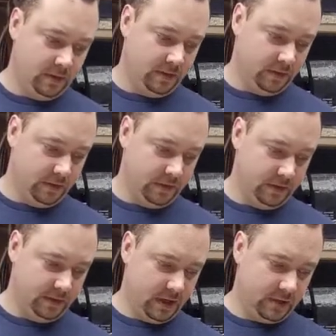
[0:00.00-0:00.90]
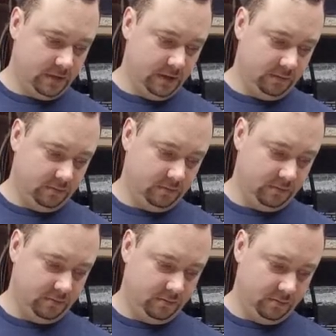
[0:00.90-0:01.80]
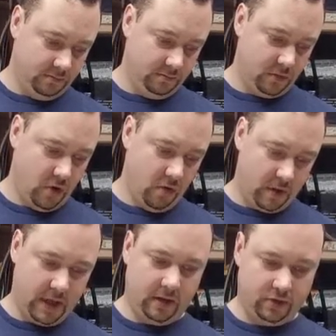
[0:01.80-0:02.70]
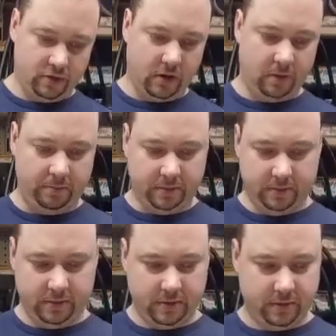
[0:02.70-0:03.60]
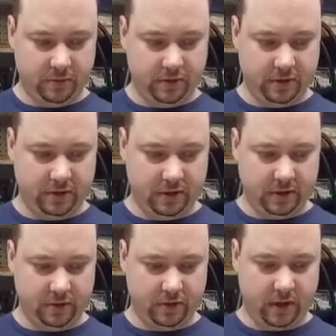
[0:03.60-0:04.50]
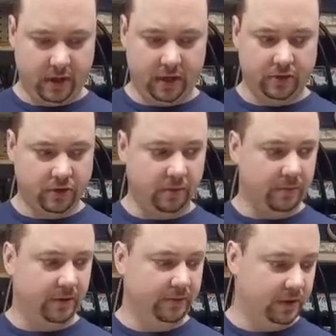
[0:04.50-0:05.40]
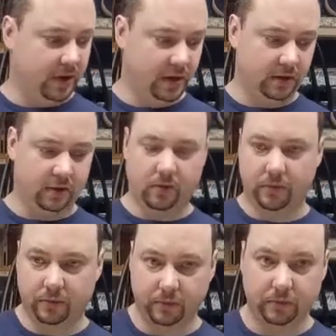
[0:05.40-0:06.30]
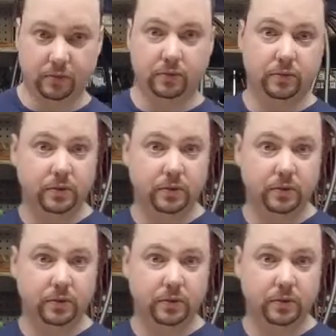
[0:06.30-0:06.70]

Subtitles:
So this is actually okay sharp. So we're just trying to get it sharp enough to kind of go through